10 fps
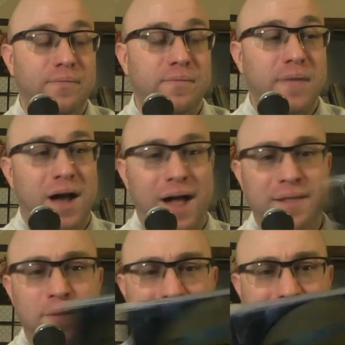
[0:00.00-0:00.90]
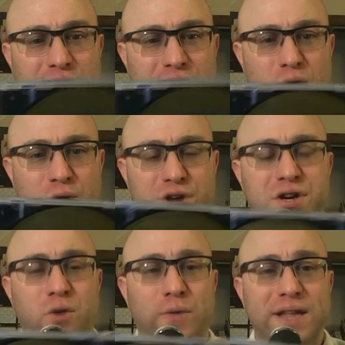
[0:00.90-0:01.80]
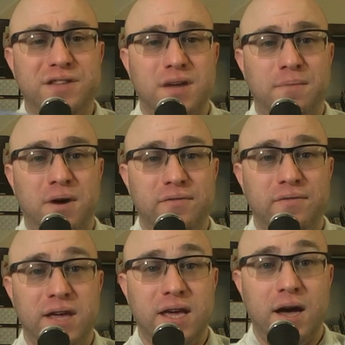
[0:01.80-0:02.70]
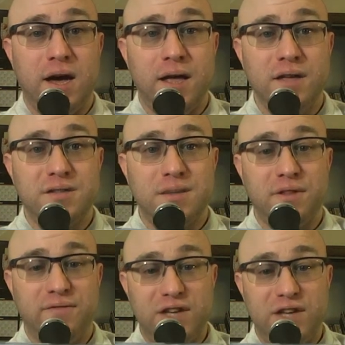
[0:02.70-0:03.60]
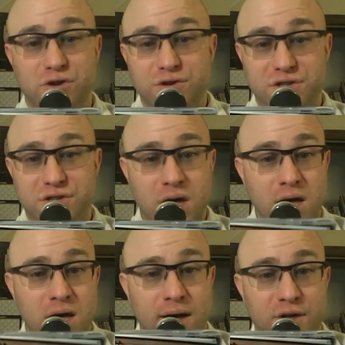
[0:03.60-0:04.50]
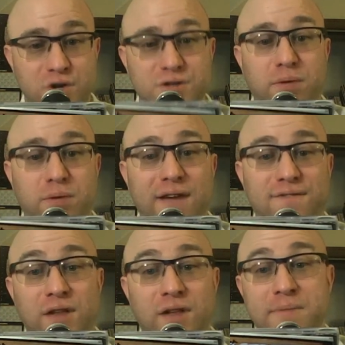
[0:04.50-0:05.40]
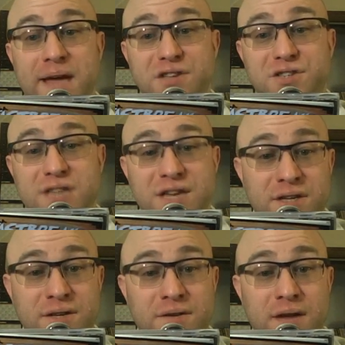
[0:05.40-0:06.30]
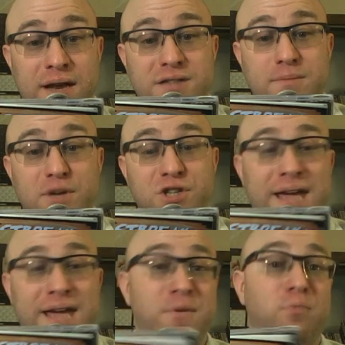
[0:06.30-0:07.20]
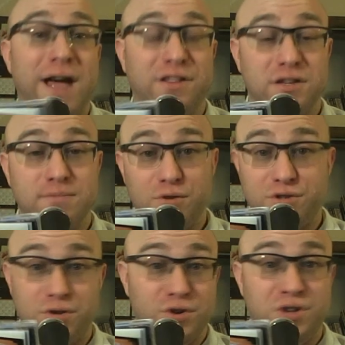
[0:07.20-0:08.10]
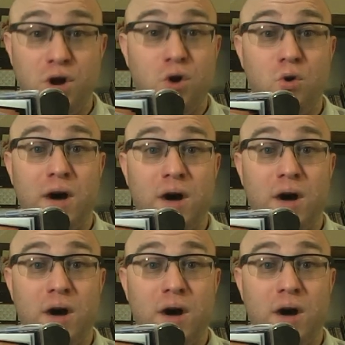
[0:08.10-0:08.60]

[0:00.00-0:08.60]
And on the back here, we're just going to read some of the features. Choose to play a full NBA season, an exhibition game, or practice mode. So there's no